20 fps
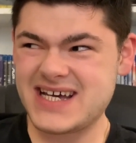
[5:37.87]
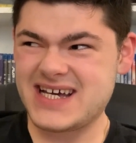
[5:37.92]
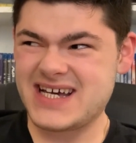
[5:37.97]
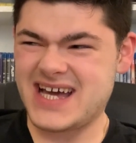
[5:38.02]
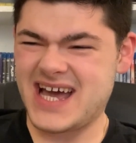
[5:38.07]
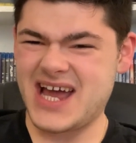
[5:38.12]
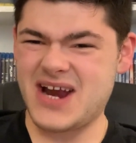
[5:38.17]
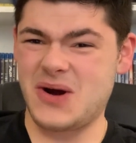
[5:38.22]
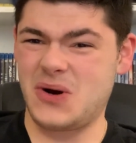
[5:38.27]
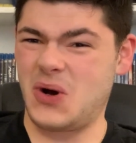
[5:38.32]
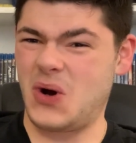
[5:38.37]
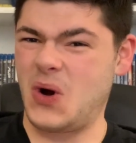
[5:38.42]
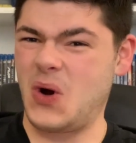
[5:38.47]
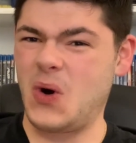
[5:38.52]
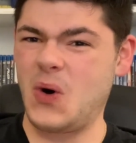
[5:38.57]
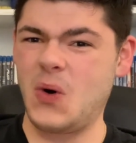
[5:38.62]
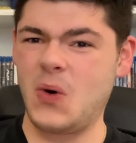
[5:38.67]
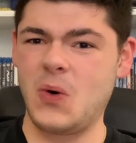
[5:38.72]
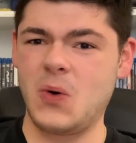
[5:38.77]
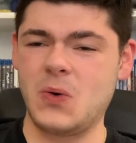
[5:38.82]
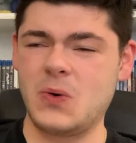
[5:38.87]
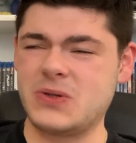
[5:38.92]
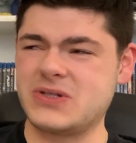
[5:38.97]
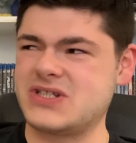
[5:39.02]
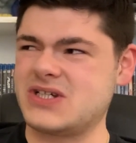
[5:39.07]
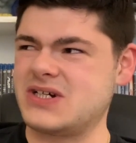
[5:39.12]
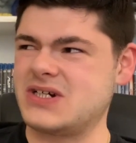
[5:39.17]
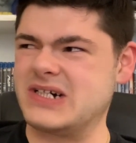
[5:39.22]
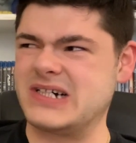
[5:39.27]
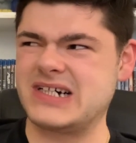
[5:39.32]
and
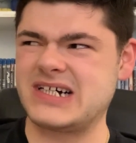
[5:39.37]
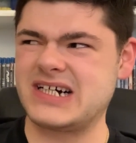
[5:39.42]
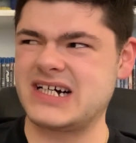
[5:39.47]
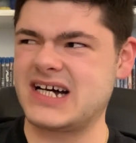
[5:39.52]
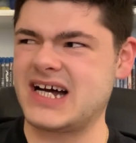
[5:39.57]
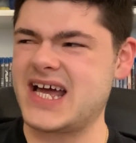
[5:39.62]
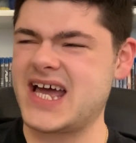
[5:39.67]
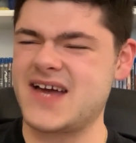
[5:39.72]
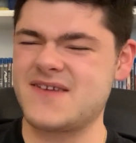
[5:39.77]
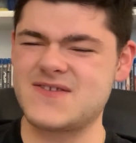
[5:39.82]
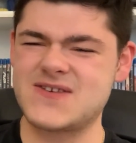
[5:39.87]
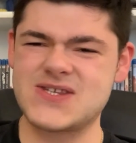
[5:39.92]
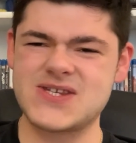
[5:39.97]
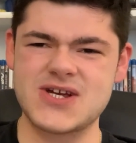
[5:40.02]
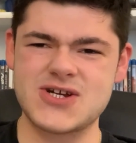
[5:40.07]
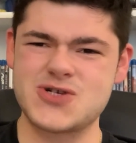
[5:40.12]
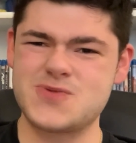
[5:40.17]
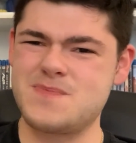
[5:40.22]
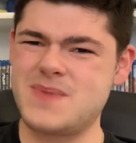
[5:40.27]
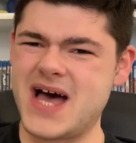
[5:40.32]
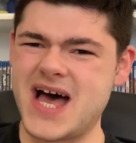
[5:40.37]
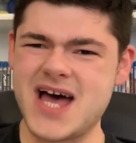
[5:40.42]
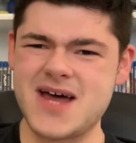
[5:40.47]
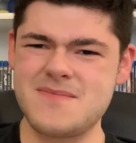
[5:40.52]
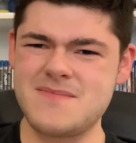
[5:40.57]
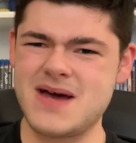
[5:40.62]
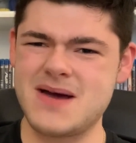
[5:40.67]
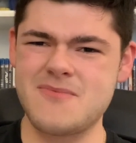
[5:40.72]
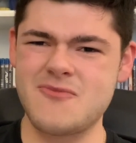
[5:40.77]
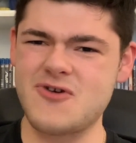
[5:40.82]
Old. I have such
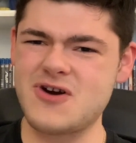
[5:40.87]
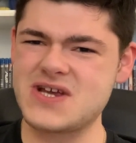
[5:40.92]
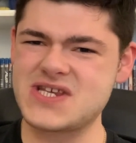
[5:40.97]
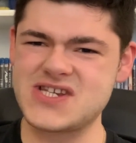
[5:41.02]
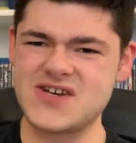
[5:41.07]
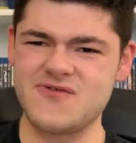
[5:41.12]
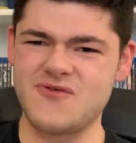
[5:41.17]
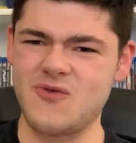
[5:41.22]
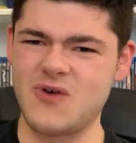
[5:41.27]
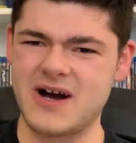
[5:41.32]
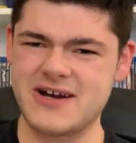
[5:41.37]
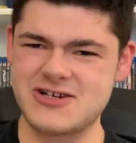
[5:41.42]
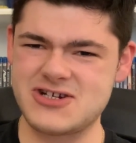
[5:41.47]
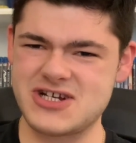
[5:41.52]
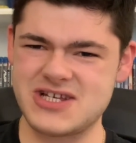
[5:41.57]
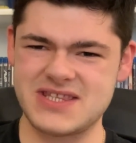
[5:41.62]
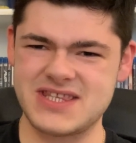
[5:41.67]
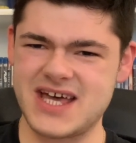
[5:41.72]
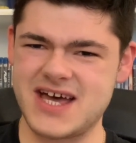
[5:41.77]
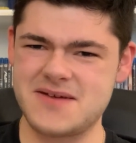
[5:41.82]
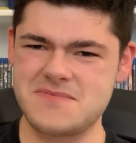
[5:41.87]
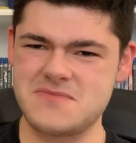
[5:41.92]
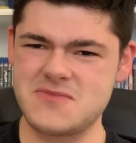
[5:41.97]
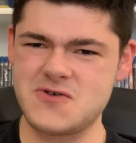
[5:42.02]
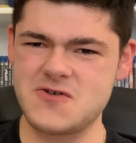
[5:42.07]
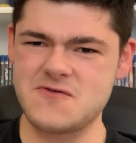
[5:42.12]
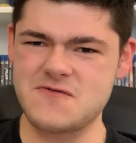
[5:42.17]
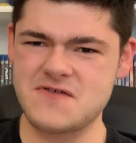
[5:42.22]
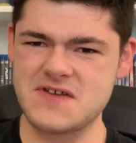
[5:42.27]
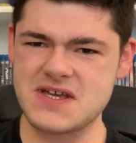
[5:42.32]
bad memories of watching that
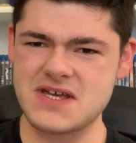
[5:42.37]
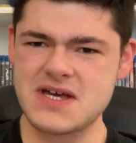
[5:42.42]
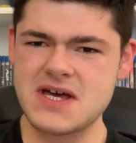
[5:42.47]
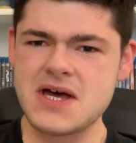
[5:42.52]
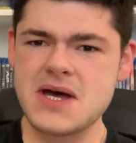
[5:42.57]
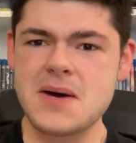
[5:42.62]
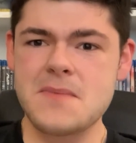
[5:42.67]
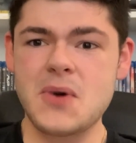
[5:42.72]
movie.